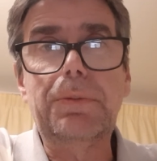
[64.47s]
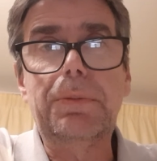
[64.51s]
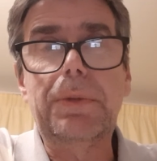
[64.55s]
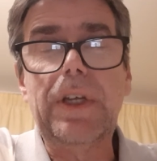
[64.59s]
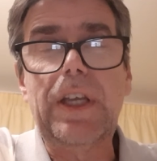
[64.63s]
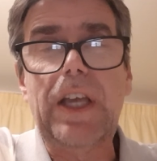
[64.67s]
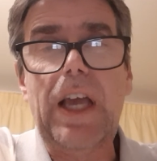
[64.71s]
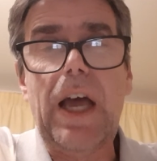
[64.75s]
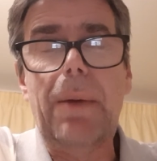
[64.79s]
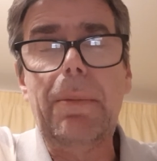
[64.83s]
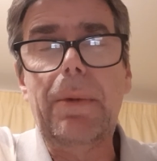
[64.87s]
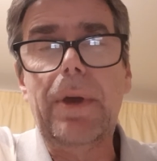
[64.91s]

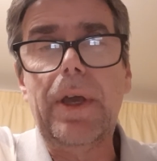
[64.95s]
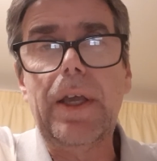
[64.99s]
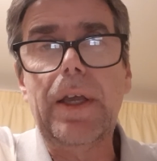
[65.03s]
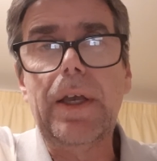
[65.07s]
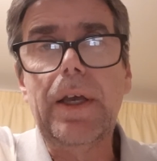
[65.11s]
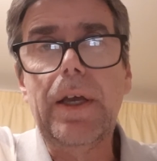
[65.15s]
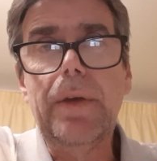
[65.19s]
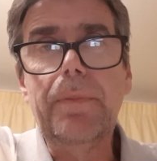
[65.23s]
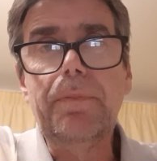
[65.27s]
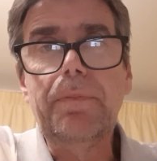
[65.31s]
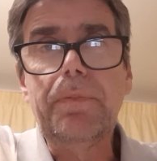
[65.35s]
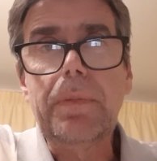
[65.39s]
becoming
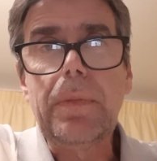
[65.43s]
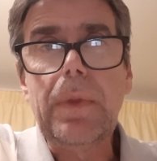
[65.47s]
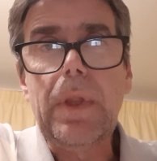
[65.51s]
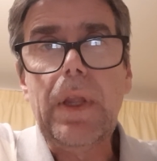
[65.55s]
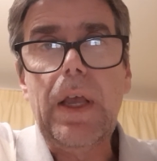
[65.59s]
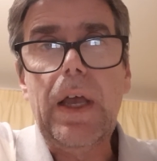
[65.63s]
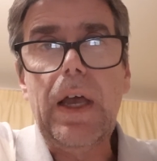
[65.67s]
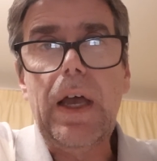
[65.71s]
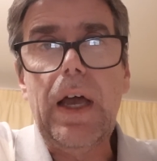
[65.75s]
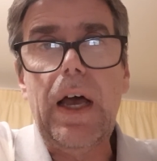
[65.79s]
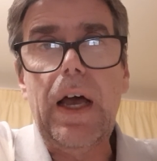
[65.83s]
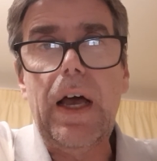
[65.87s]

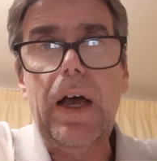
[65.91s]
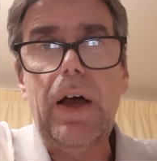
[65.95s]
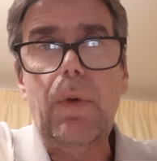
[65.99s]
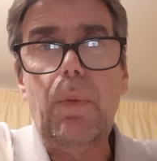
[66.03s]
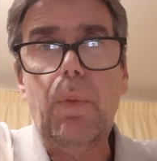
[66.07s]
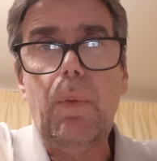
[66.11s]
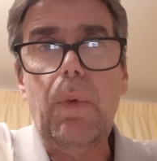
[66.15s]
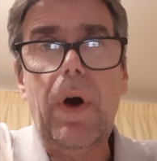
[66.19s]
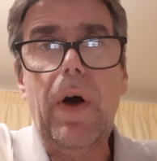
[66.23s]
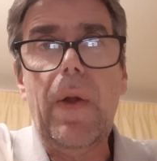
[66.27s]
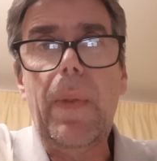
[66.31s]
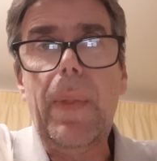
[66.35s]

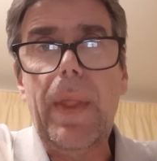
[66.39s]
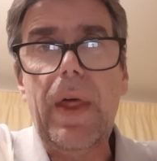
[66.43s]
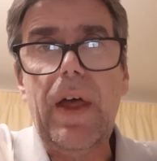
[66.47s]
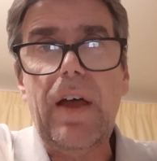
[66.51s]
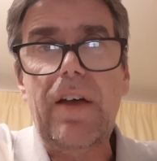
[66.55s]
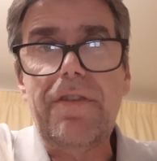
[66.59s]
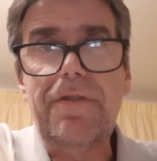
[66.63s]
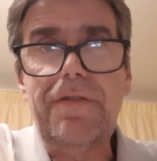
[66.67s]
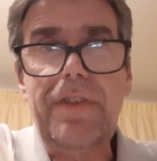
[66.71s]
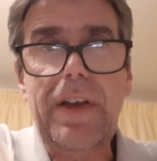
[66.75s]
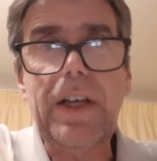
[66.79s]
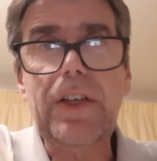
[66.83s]
one that
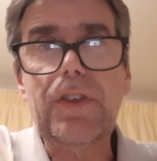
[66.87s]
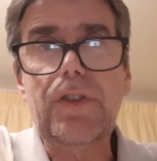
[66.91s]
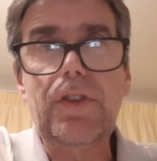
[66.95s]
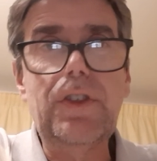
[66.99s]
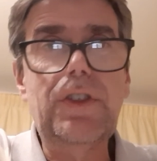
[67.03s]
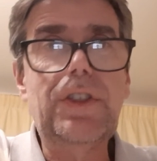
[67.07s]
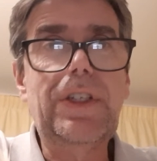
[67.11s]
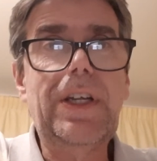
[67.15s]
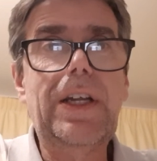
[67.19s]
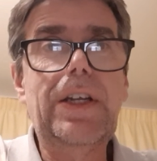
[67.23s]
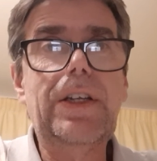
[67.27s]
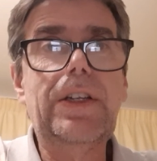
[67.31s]
affects the
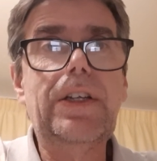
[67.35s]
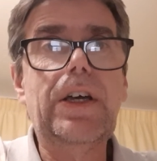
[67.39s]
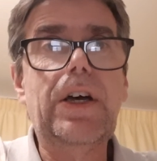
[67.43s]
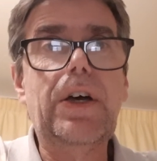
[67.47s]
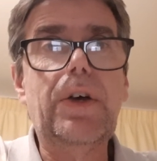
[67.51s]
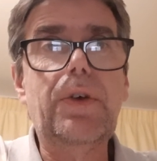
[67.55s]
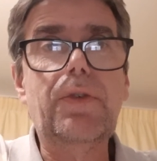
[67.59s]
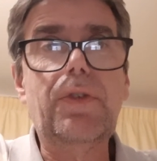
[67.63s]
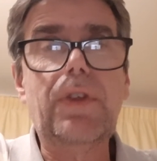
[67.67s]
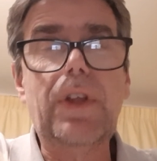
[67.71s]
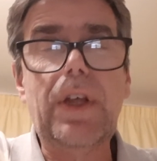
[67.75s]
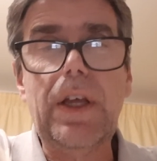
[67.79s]

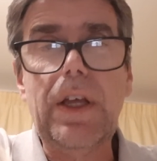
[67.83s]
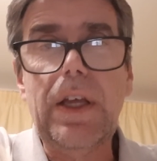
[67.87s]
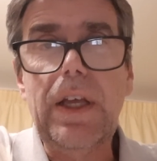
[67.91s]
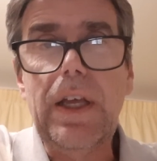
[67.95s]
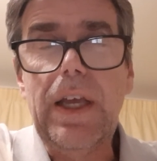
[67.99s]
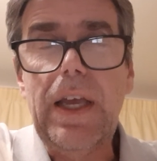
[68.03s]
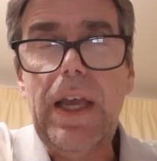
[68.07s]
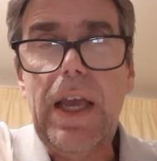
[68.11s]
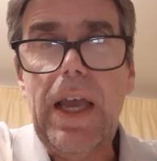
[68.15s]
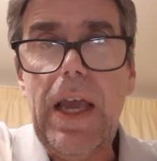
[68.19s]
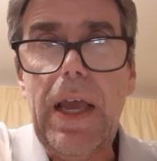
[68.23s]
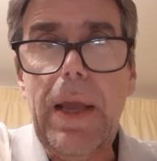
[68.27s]
Gentiles, that
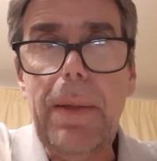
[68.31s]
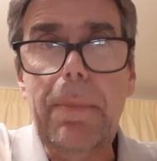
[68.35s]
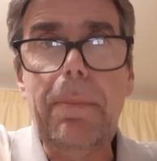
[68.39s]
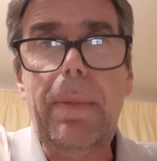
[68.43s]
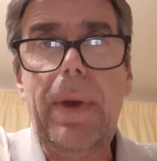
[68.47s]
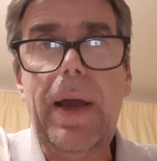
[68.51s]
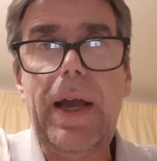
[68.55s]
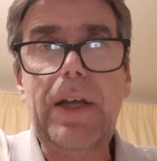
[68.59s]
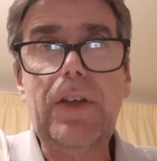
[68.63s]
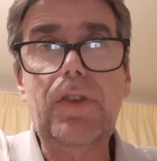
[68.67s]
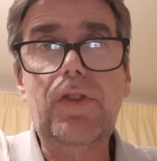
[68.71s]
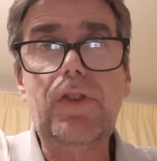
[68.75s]

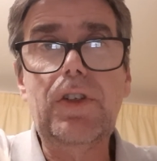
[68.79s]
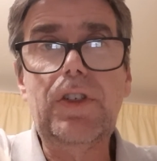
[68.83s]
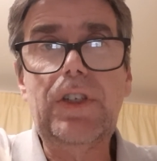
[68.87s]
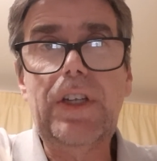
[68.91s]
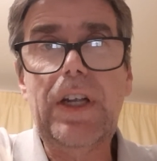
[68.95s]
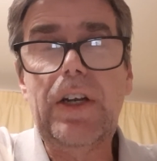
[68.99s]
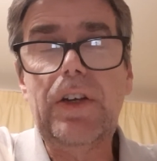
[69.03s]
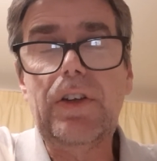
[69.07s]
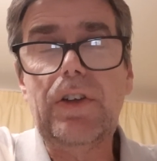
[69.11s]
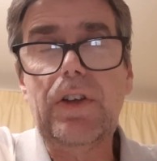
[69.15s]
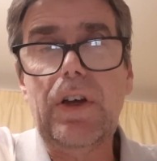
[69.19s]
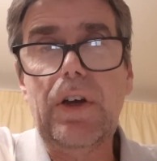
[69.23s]
impacts the
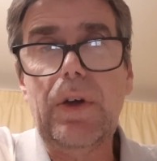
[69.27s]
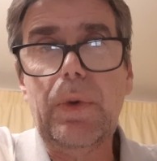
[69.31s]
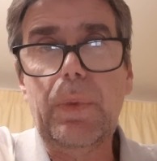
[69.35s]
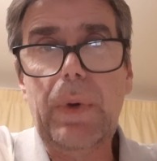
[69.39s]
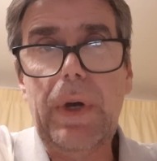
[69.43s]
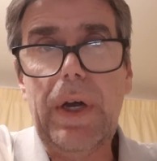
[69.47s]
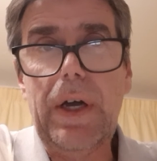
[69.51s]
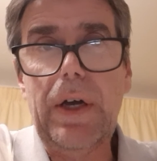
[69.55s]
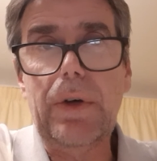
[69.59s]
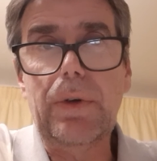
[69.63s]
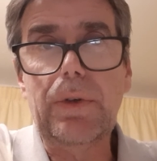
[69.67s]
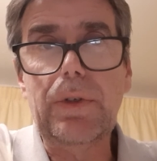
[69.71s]
Gentile
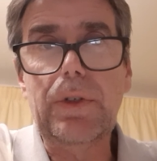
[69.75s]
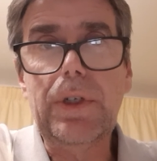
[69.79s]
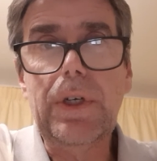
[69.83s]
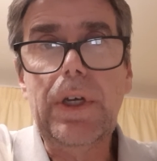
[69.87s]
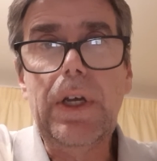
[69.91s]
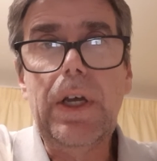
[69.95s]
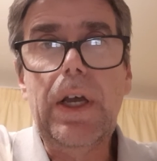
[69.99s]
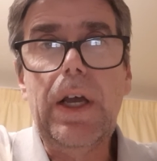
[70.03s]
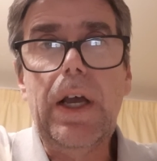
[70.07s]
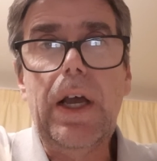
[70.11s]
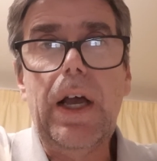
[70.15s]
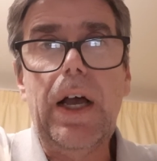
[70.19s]
world,
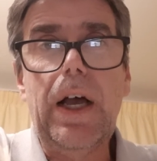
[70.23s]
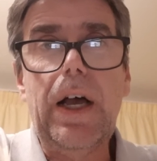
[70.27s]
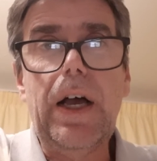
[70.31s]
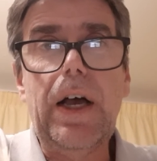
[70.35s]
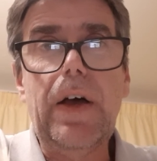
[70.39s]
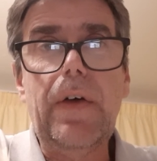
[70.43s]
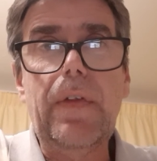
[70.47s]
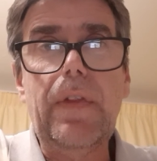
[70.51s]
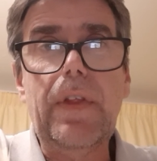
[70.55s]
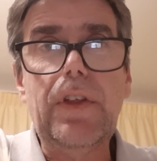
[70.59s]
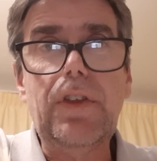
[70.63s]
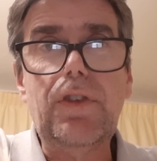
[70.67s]

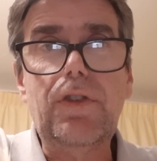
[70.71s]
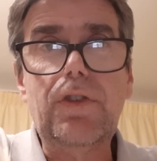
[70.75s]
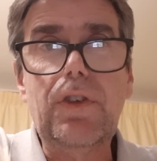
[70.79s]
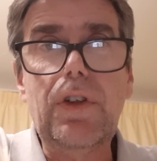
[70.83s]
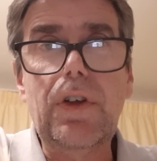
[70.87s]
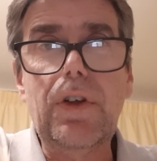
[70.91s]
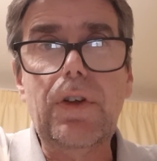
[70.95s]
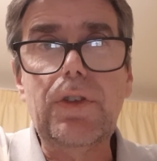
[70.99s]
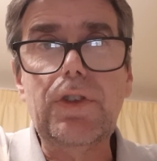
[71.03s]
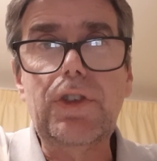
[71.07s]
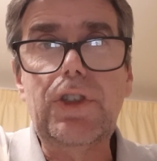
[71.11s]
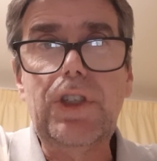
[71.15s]
that's
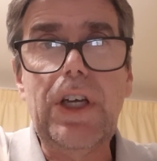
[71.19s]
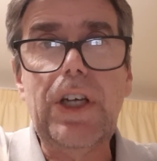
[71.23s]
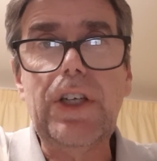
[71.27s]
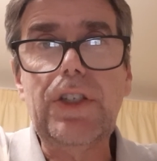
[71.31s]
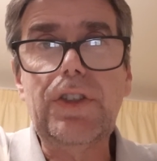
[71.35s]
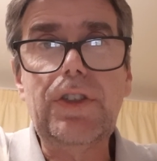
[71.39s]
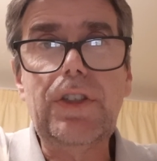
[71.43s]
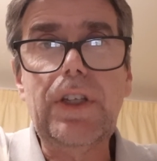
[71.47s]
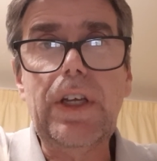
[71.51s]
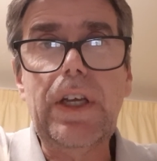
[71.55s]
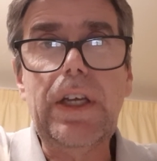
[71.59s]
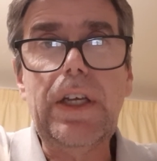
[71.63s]
not
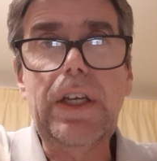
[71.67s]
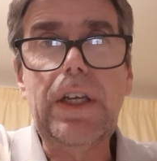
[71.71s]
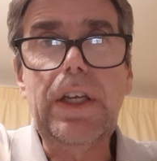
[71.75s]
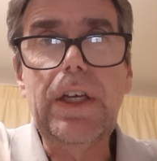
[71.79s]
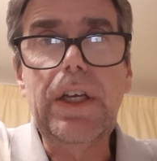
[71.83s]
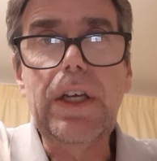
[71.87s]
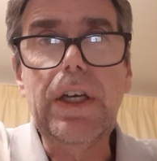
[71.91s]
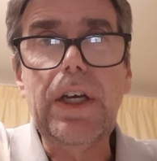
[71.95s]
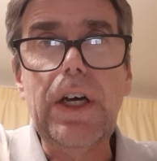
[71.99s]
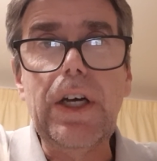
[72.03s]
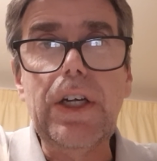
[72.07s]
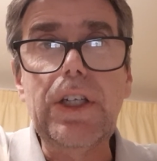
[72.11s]
just a
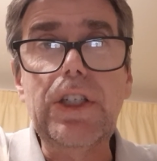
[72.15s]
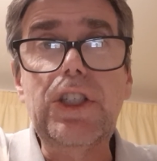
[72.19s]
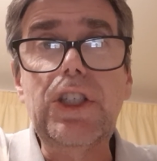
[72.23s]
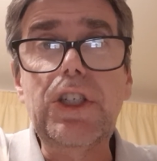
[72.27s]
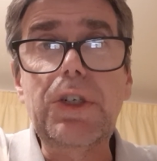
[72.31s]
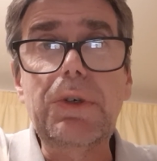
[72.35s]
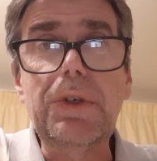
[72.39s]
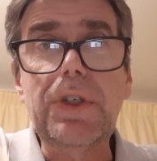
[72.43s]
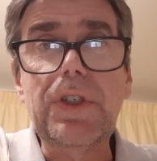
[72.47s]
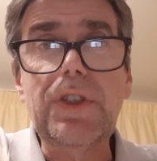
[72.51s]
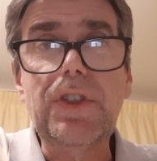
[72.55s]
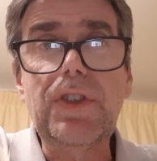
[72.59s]

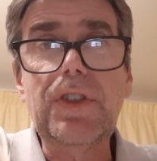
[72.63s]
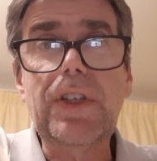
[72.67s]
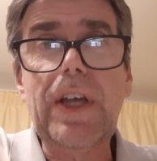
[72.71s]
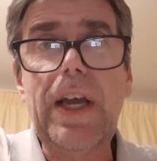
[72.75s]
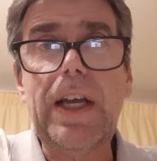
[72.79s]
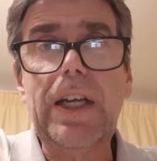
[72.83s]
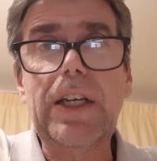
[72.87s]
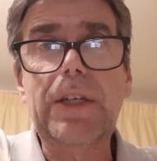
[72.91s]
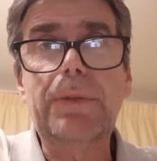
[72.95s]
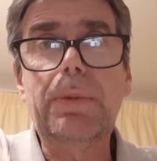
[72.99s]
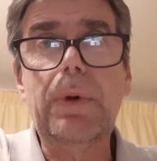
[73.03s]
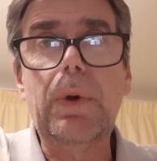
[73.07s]
Jewish
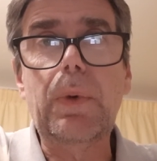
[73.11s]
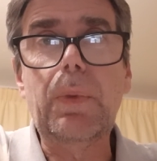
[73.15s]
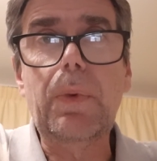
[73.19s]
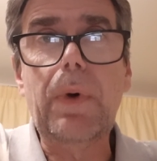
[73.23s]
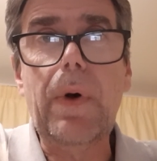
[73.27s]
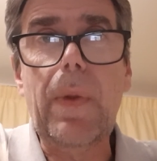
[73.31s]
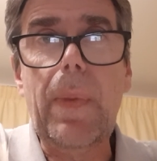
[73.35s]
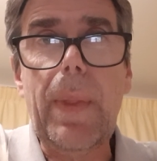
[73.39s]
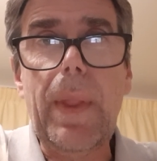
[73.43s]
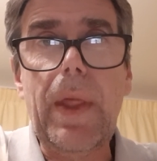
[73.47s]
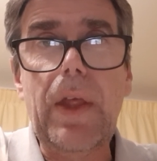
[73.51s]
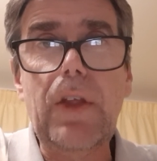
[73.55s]
sect, but
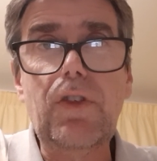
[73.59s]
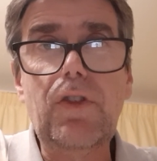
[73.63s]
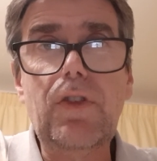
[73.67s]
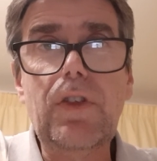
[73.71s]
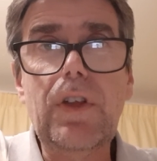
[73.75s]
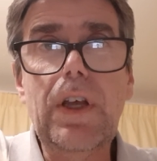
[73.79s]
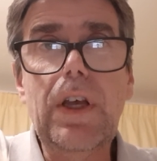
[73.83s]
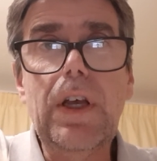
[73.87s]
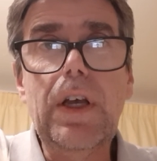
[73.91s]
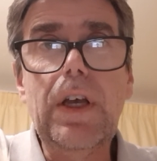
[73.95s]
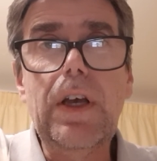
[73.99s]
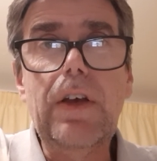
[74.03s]
one that's
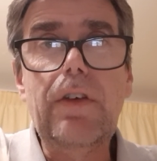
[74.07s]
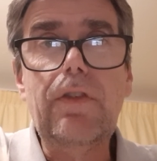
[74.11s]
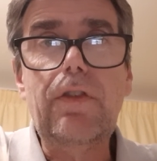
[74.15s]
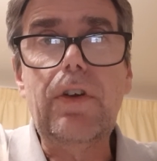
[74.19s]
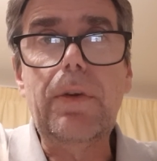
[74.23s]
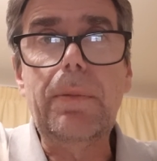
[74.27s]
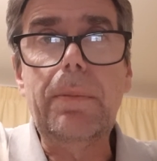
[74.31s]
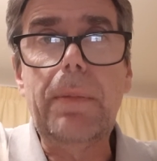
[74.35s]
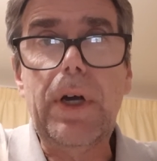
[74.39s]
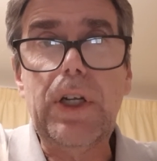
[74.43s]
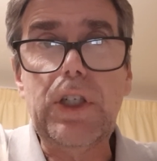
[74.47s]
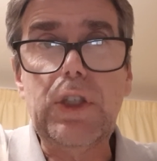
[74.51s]
for
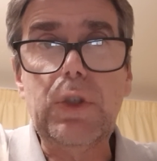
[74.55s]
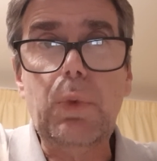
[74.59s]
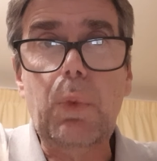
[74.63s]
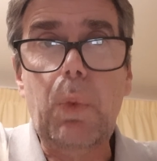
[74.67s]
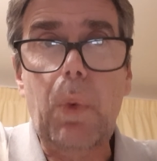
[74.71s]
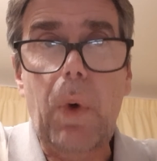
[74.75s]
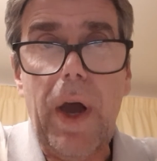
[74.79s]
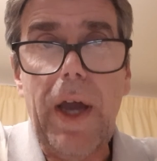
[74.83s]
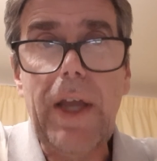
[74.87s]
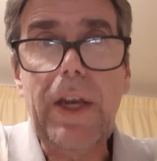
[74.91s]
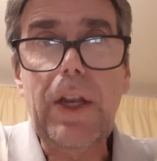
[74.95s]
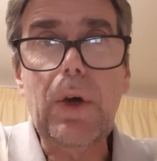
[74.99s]
a much
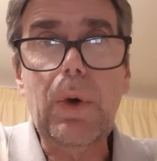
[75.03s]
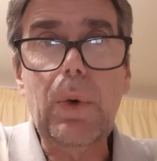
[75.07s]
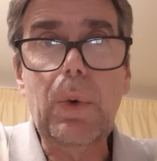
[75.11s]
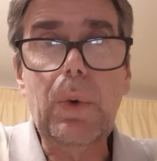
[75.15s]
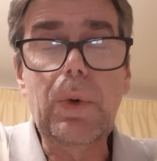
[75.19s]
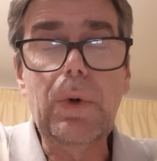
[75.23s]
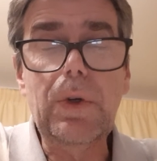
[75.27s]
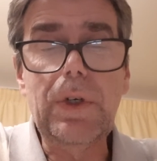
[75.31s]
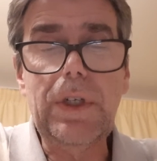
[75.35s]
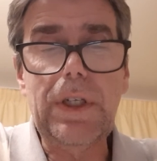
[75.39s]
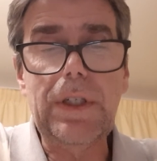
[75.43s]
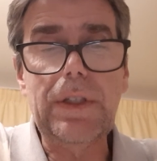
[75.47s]
wider
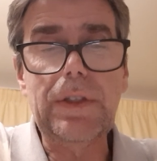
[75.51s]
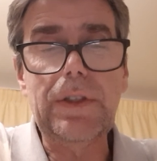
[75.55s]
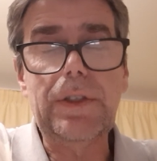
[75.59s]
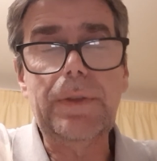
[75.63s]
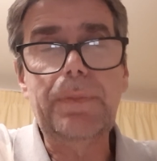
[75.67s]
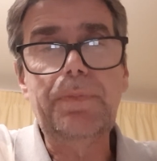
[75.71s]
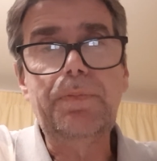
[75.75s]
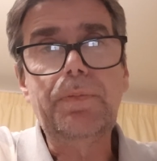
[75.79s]
audience.